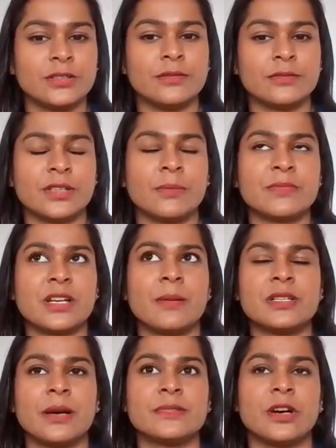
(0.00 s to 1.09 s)
of
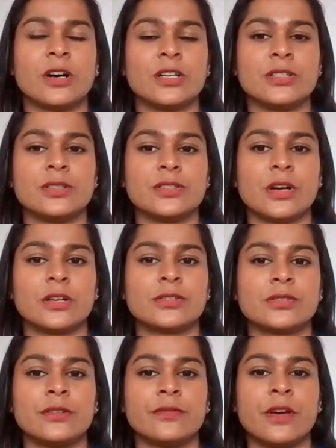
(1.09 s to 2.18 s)
sometimes are
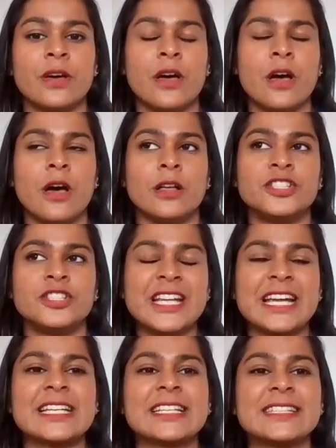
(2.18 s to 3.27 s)
sort of
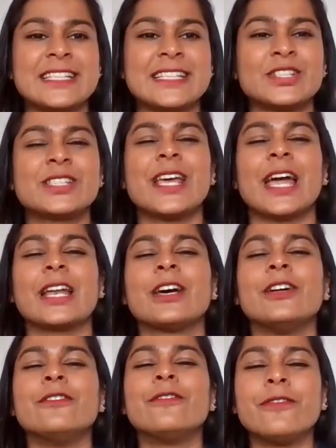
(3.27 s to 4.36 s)
genetic scissors get
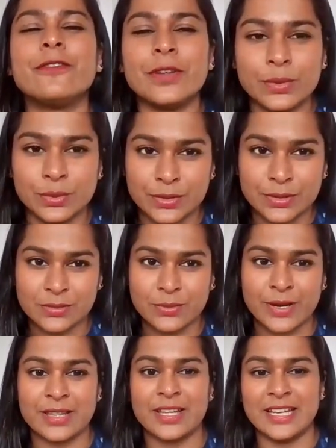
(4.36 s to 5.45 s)
confused
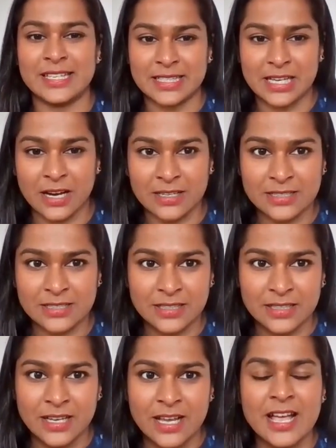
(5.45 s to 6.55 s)
where they need to cut,
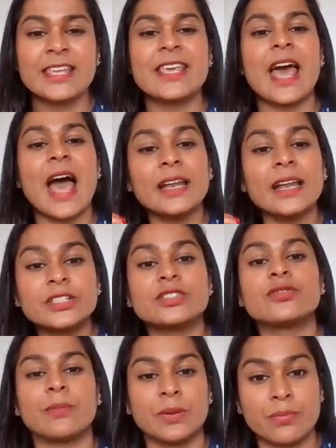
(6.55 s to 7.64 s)
can
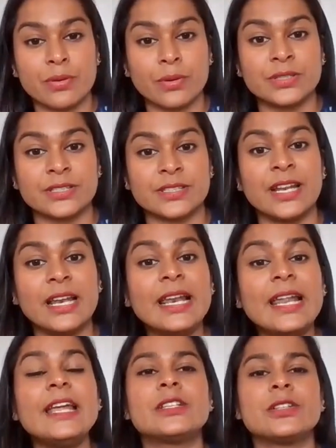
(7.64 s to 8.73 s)
disrupt the process and
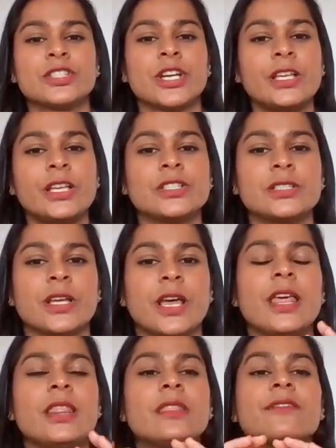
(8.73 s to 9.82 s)
lead to changes
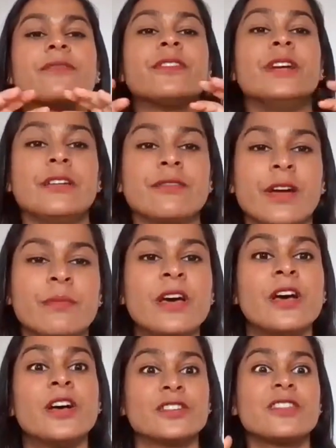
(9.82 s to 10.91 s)
in the feeding frame.
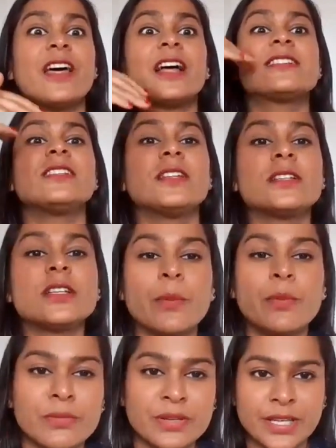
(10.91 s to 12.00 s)
So that's another type
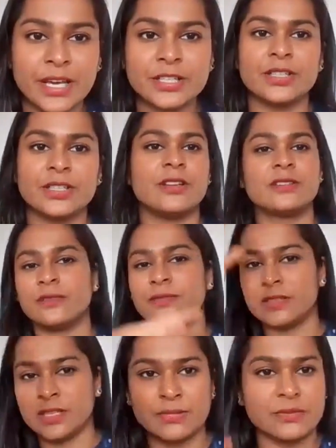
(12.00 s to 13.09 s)
of mutation. There's
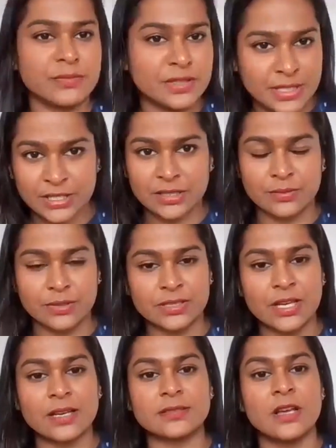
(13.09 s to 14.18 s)
different types of mutations we
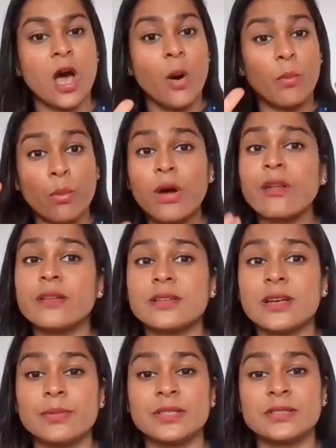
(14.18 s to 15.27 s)
discussed. One of the
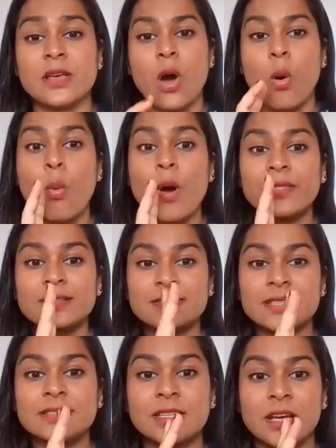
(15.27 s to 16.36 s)
types is when the
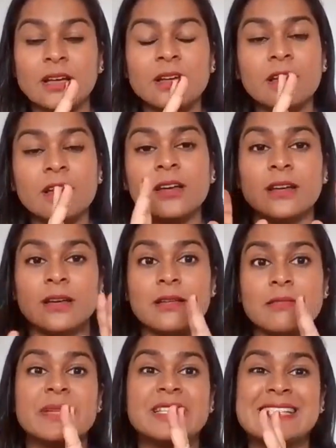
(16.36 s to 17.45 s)
scissor
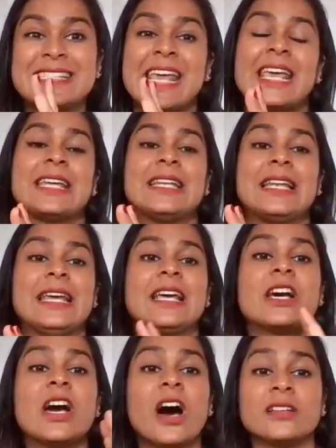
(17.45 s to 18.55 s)
mistakenly
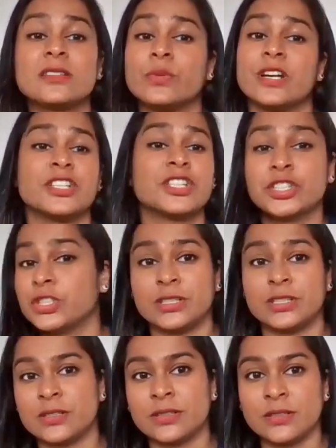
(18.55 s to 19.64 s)
cuts where it
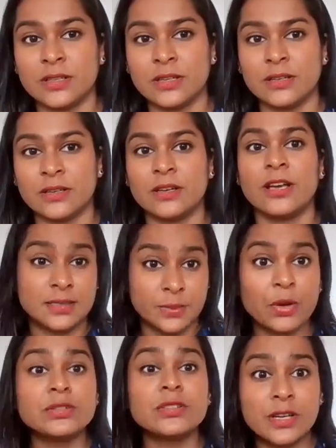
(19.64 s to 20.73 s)
shouldn't. It's
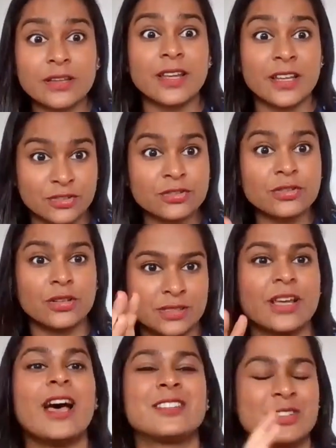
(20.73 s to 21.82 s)
supposed to cut the introns.
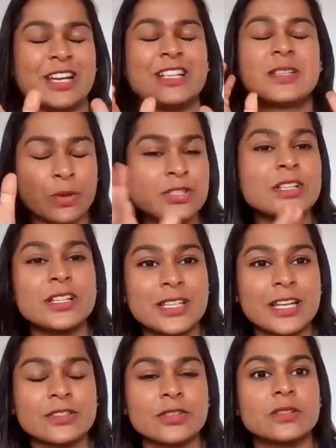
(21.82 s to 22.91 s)
It's supposed to cut the
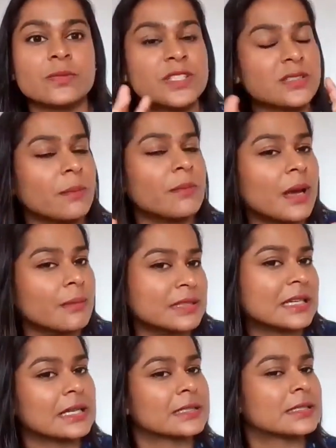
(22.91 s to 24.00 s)
introns, but sometimes it
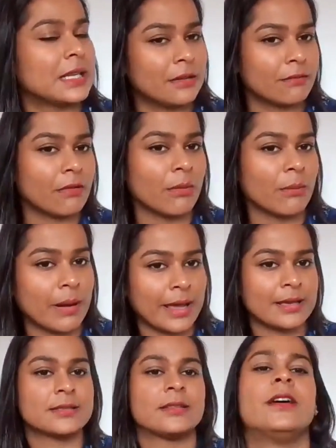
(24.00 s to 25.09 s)
cuts it in the wrong
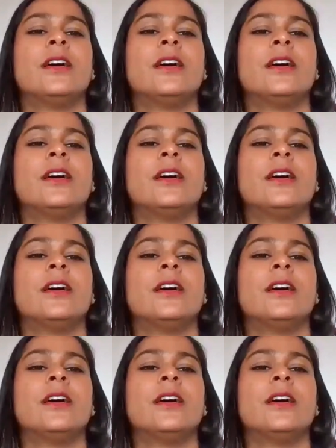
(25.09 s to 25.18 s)
place.